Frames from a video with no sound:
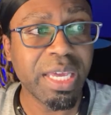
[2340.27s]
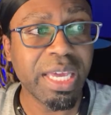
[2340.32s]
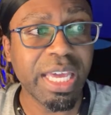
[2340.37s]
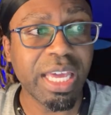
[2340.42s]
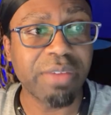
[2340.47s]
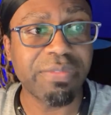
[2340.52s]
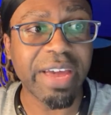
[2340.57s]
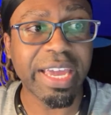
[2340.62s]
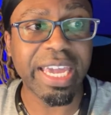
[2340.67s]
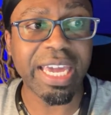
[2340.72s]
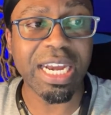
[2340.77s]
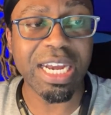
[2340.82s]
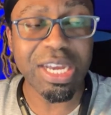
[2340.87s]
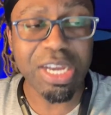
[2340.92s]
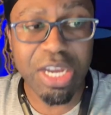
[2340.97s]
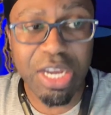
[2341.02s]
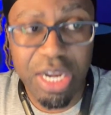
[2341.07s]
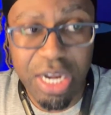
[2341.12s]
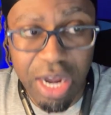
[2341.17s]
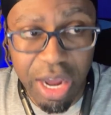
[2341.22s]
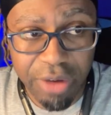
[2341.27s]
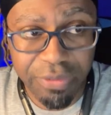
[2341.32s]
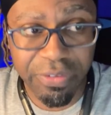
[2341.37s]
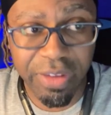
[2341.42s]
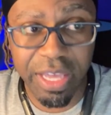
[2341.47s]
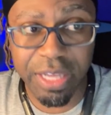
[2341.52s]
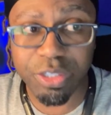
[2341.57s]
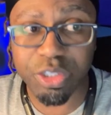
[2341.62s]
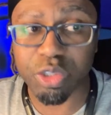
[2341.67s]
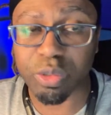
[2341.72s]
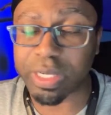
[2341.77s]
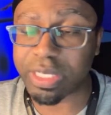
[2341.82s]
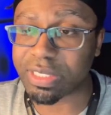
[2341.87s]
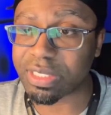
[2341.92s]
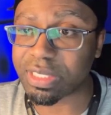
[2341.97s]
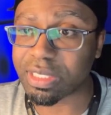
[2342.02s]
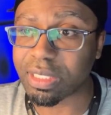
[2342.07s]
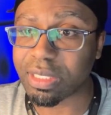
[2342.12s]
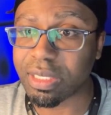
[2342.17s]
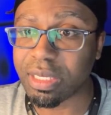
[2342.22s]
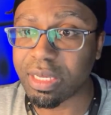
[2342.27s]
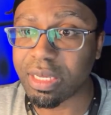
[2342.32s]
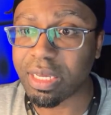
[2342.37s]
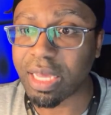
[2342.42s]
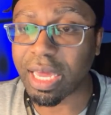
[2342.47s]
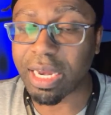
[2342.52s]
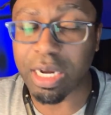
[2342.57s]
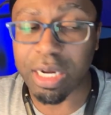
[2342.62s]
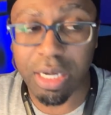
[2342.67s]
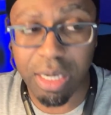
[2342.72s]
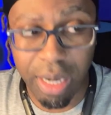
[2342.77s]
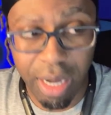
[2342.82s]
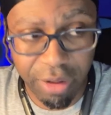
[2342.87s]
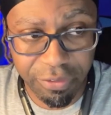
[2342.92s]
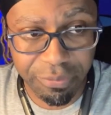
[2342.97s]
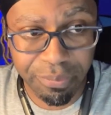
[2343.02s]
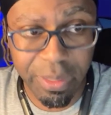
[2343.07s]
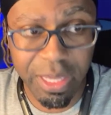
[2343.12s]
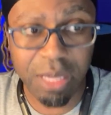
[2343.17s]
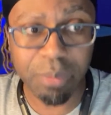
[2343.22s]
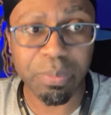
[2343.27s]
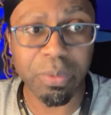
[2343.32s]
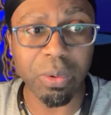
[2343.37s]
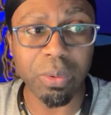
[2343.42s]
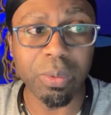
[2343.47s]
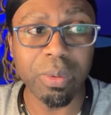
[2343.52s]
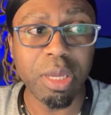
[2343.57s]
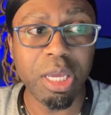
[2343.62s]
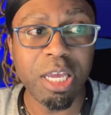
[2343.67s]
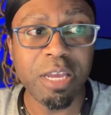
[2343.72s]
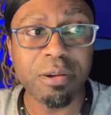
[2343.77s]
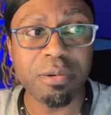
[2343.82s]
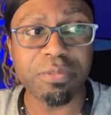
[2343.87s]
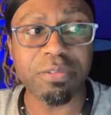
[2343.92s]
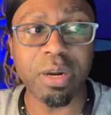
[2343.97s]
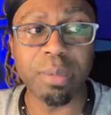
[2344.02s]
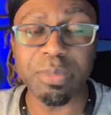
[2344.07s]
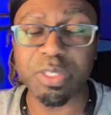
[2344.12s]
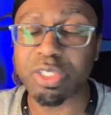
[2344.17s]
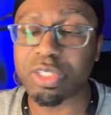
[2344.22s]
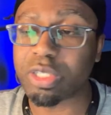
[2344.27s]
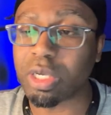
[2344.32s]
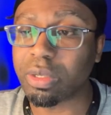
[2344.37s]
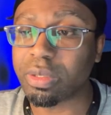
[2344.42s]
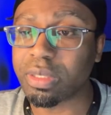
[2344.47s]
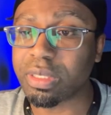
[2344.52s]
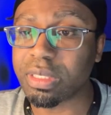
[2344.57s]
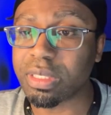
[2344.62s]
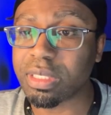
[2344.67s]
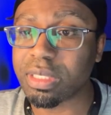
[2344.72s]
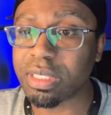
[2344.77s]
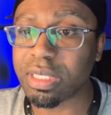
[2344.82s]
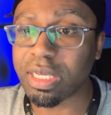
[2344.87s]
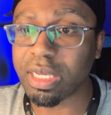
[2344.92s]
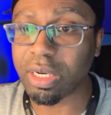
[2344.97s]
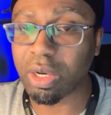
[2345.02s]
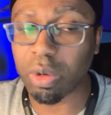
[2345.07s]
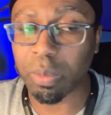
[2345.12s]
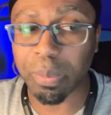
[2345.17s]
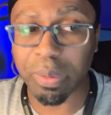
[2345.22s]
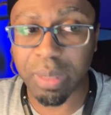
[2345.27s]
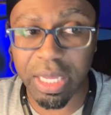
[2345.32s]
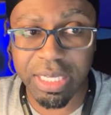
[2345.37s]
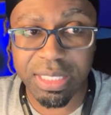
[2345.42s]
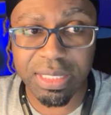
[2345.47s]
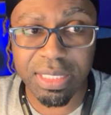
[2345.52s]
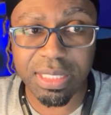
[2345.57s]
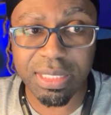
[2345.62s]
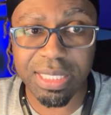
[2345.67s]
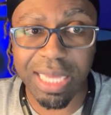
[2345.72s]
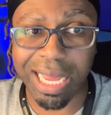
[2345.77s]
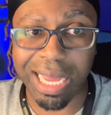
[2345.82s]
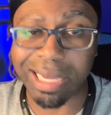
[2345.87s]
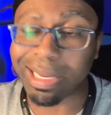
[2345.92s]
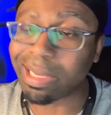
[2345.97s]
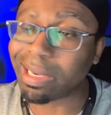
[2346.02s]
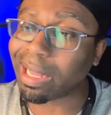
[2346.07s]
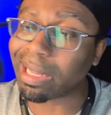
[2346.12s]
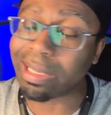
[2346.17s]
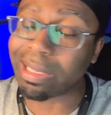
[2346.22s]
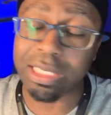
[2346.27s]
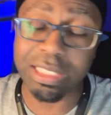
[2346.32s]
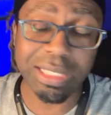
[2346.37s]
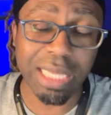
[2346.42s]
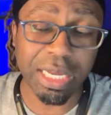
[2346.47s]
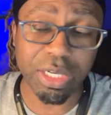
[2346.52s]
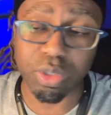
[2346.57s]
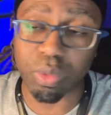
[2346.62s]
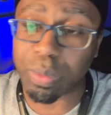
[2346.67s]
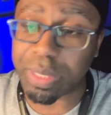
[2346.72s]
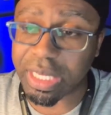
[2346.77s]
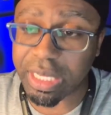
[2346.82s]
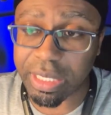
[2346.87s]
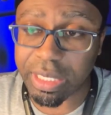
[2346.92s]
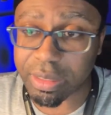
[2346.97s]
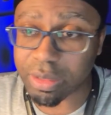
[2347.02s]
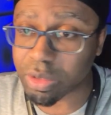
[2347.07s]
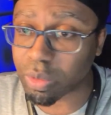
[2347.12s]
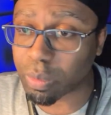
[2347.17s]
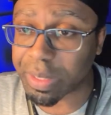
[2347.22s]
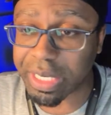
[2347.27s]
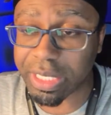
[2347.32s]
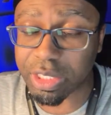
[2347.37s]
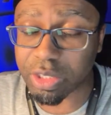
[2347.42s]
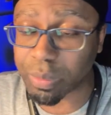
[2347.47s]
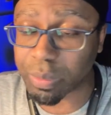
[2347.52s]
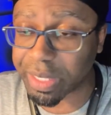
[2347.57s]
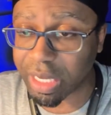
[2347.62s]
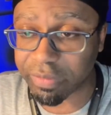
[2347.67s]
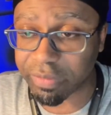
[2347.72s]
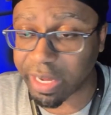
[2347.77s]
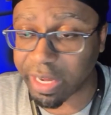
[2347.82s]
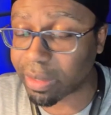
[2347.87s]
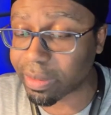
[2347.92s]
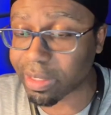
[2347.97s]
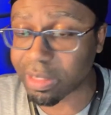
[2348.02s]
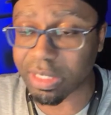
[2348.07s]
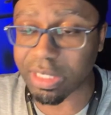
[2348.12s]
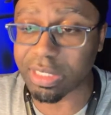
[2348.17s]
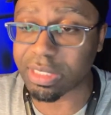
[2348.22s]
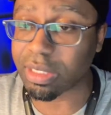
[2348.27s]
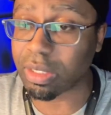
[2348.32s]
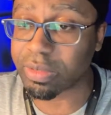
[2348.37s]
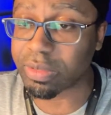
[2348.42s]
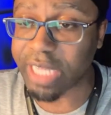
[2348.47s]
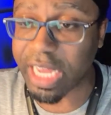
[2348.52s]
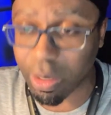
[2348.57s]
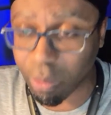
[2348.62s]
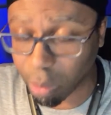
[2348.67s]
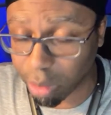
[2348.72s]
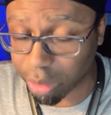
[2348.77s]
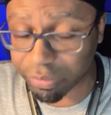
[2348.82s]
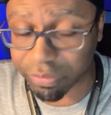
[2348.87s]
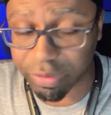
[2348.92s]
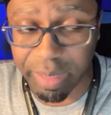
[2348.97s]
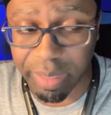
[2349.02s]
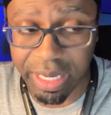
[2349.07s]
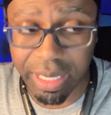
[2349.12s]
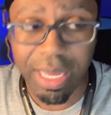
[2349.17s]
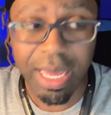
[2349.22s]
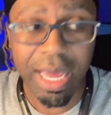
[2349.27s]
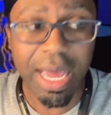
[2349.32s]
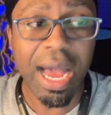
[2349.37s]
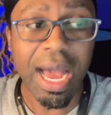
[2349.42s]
if I get enough interest and enough people from certain, places, I need at least like 20 of y'all, because it's going to take work for me.